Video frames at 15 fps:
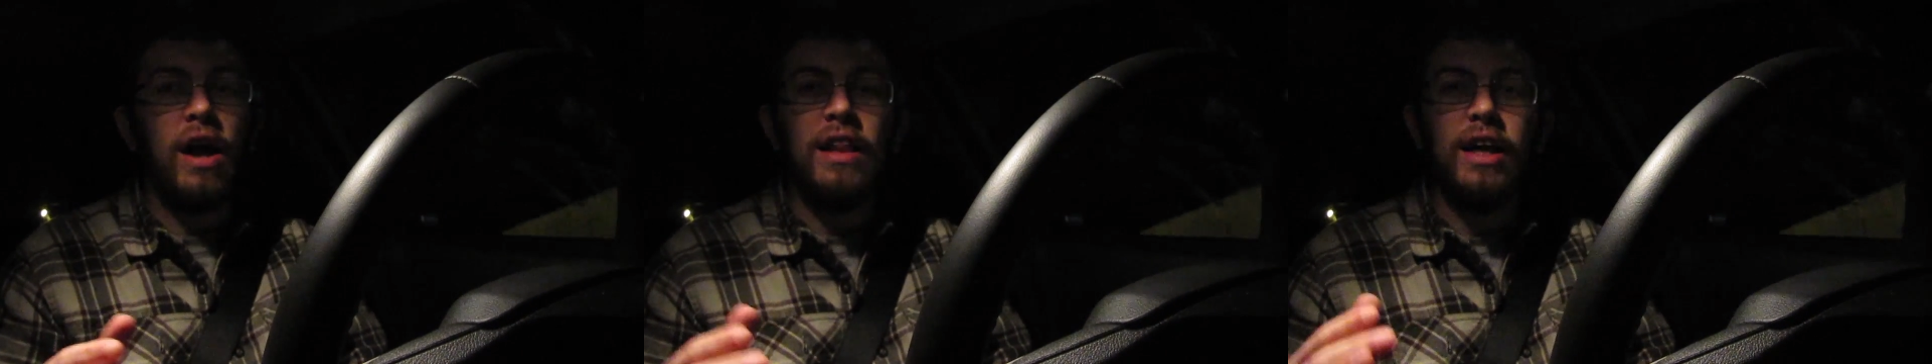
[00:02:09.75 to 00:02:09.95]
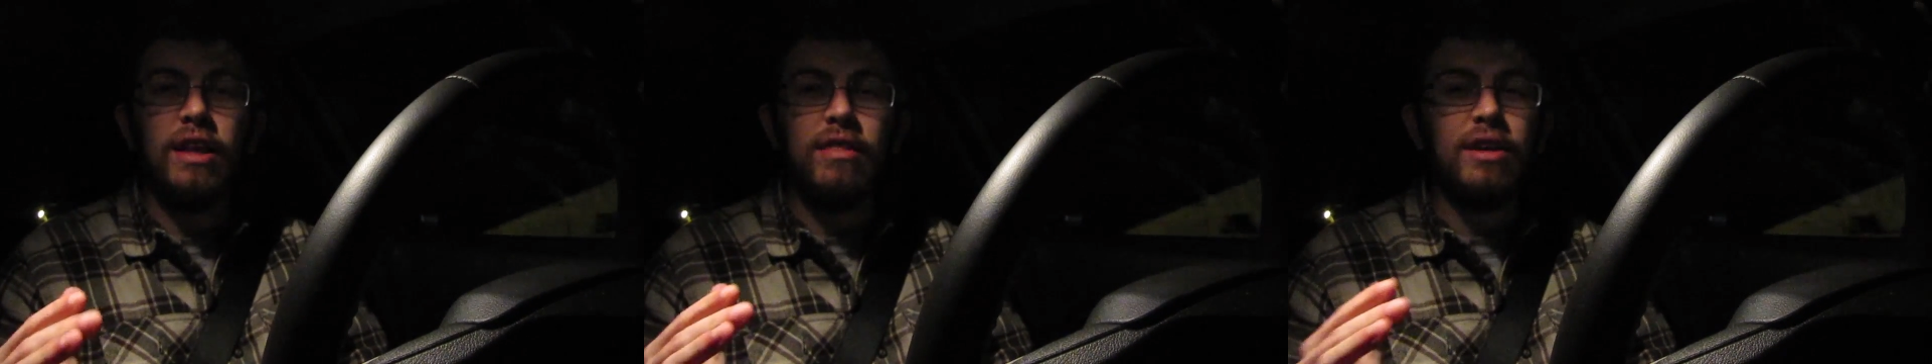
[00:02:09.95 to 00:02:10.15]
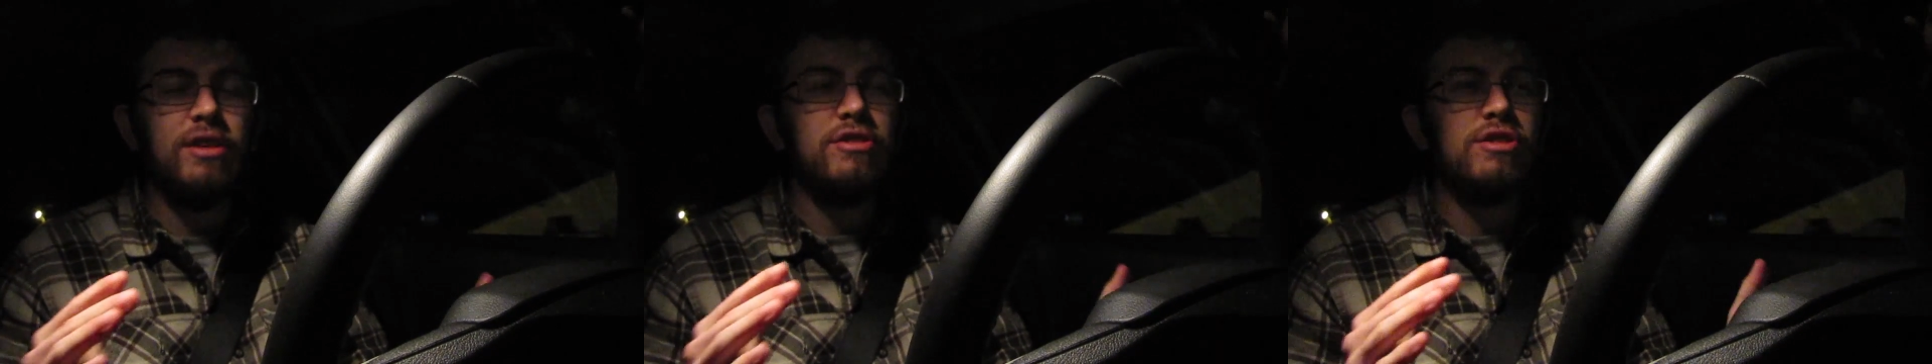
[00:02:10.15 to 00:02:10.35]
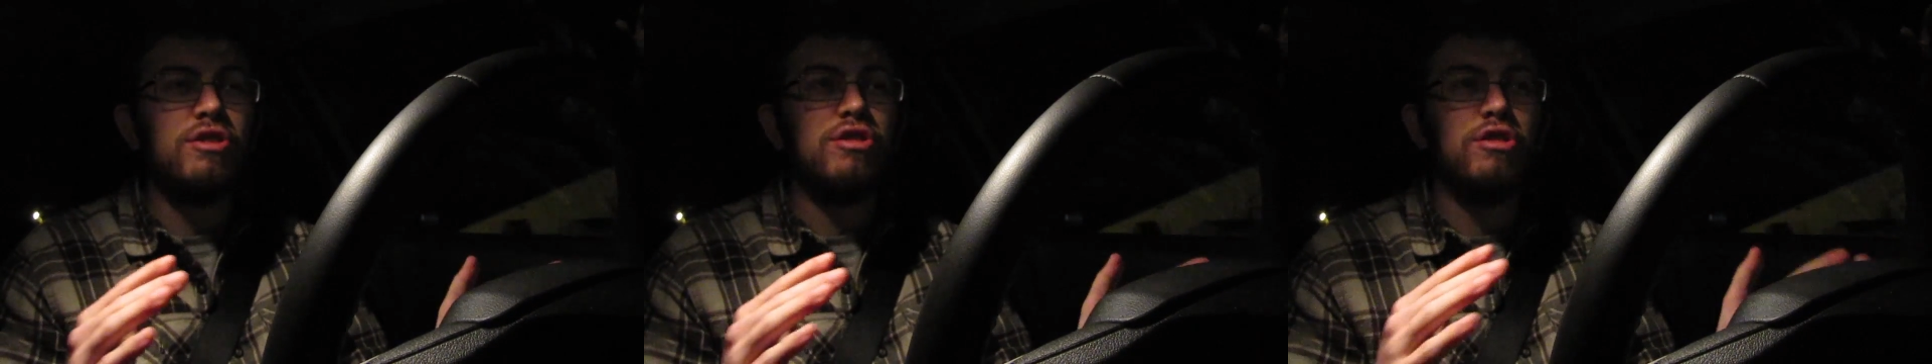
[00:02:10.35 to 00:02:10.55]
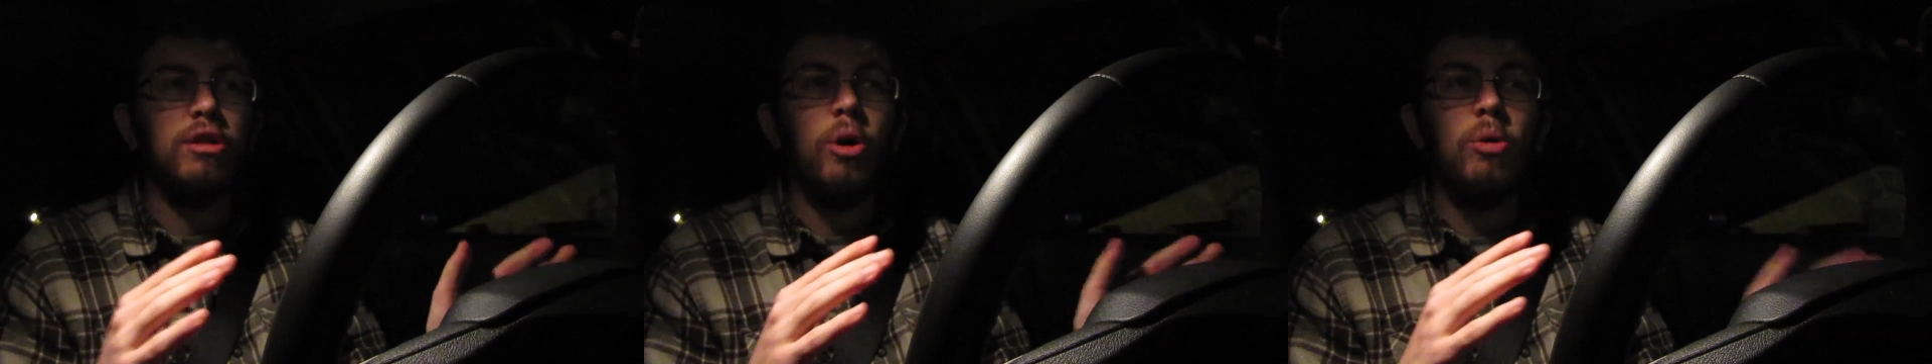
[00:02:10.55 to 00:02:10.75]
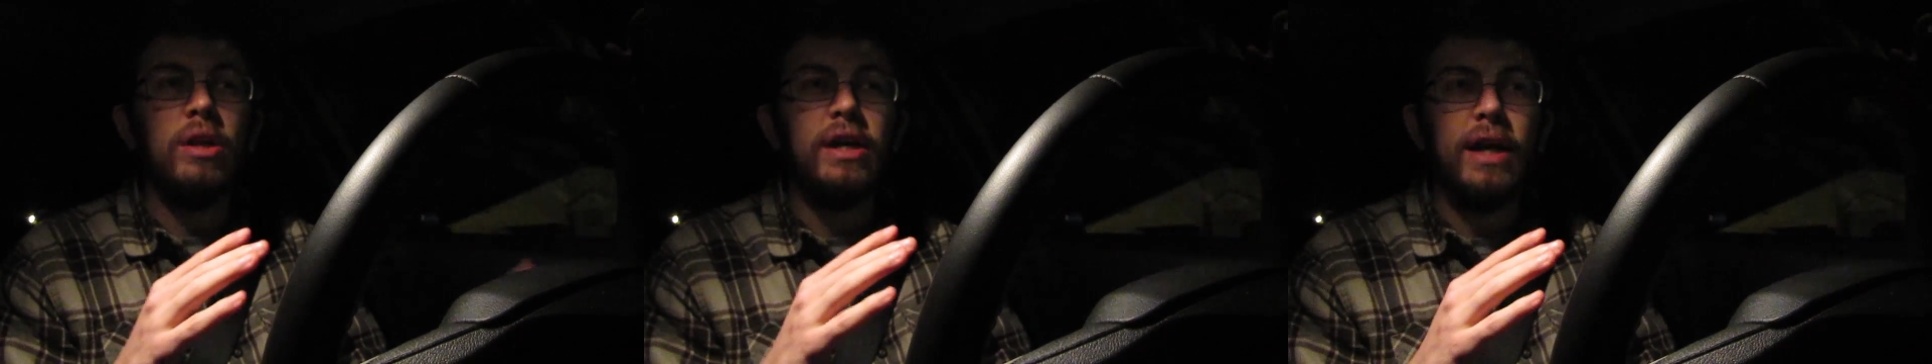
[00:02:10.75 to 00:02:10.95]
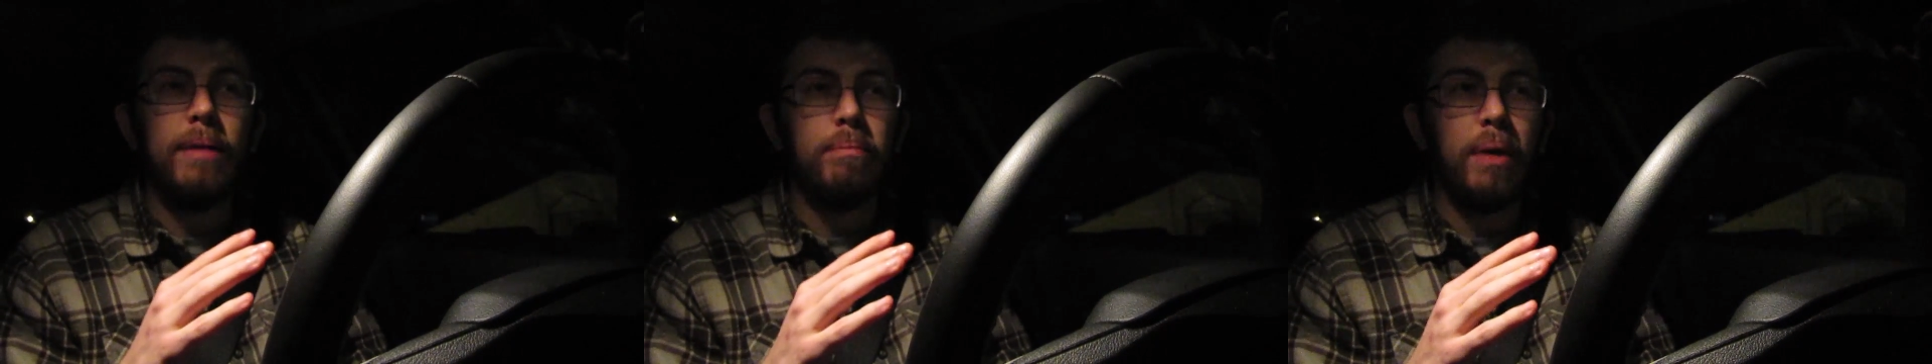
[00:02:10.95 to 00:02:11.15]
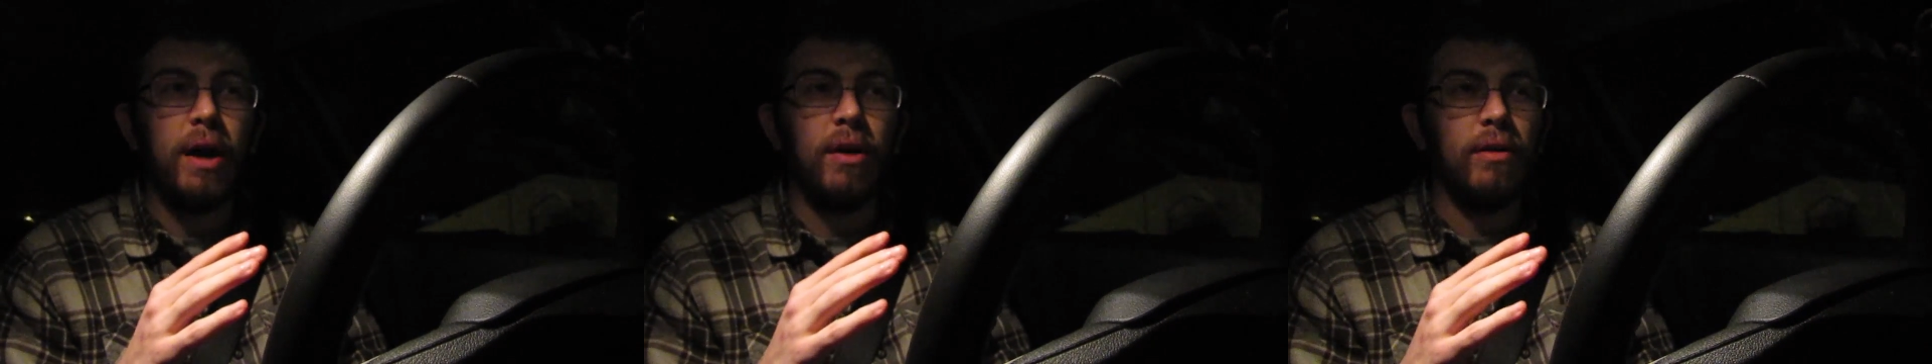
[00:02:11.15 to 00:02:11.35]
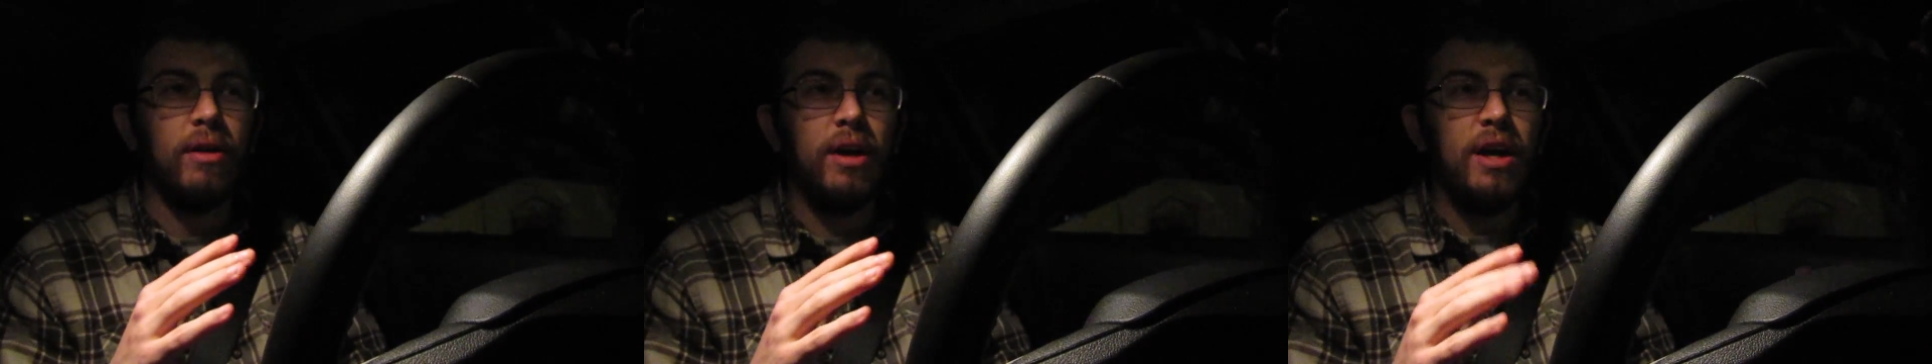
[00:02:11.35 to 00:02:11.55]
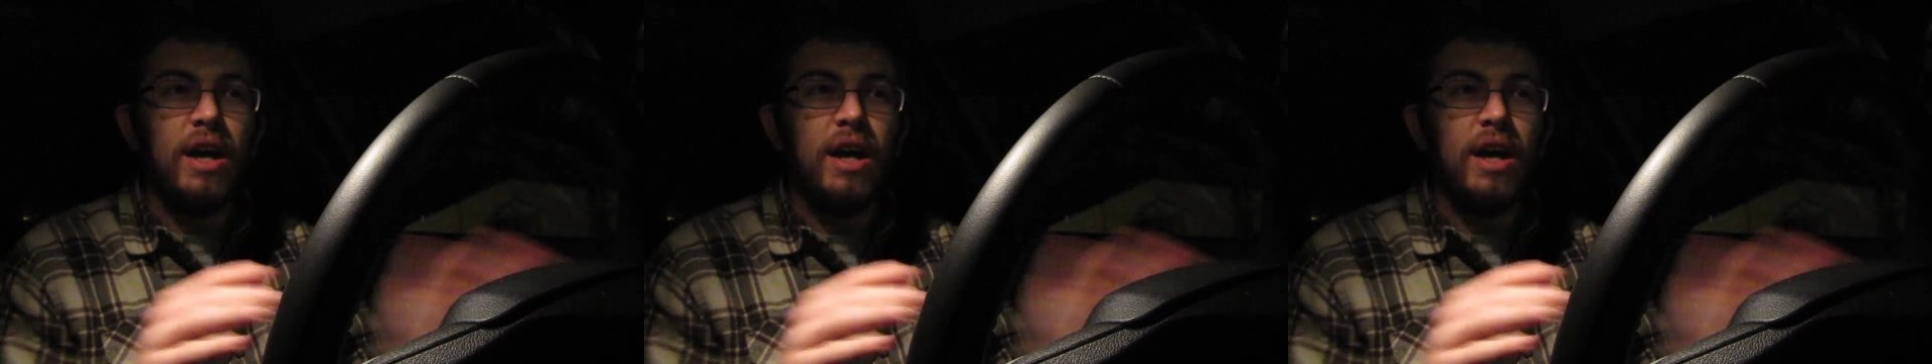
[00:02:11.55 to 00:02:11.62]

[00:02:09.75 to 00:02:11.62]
I like things to slowly get better.